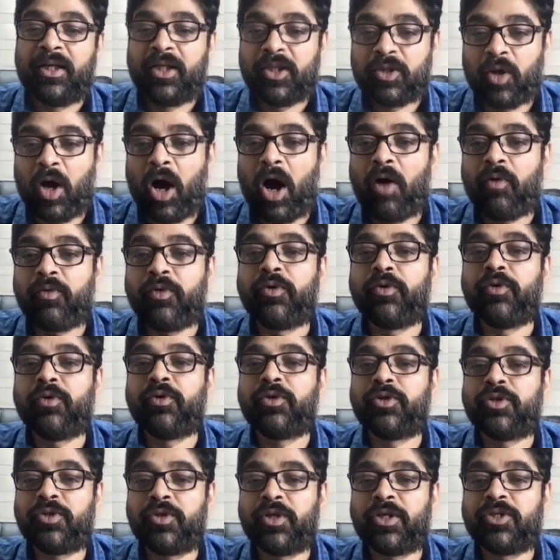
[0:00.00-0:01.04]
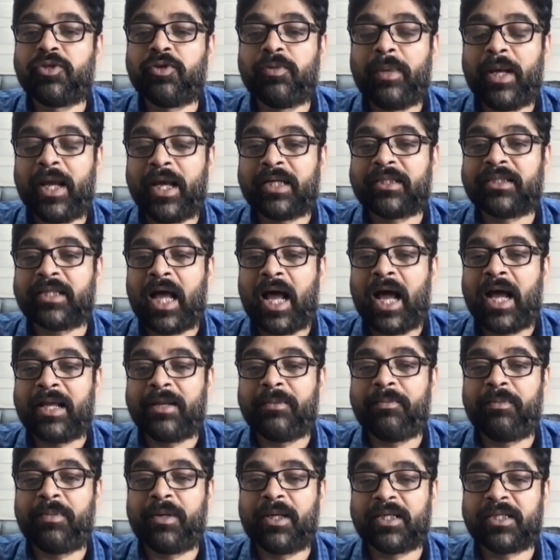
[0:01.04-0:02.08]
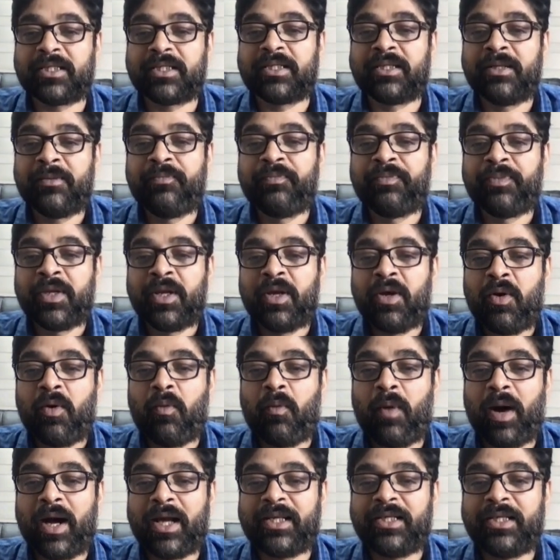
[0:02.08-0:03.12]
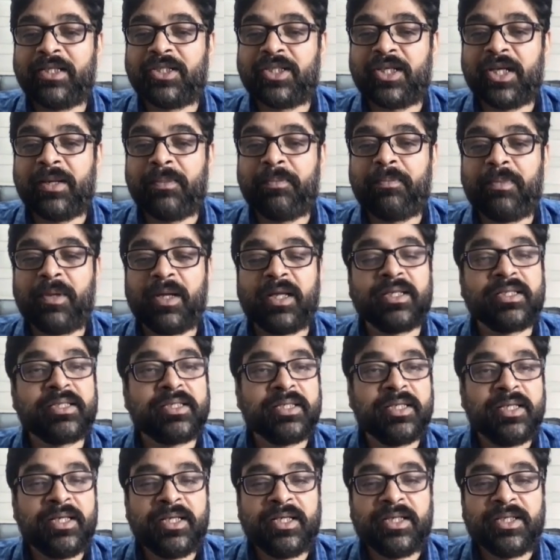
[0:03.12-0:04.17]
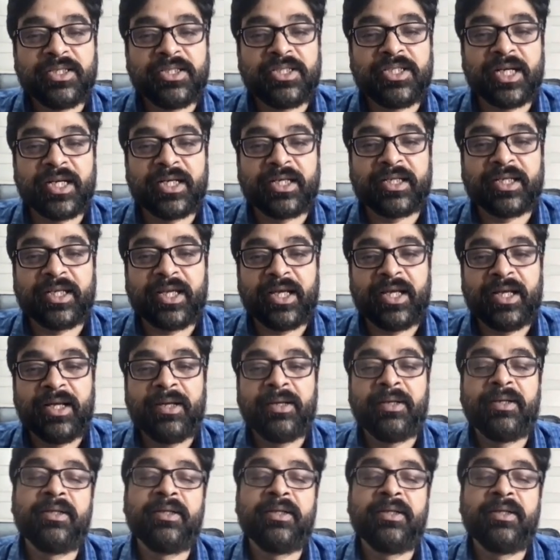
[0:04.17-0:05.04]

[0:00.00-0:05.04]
so how you used to assume xi plus yj plus zk?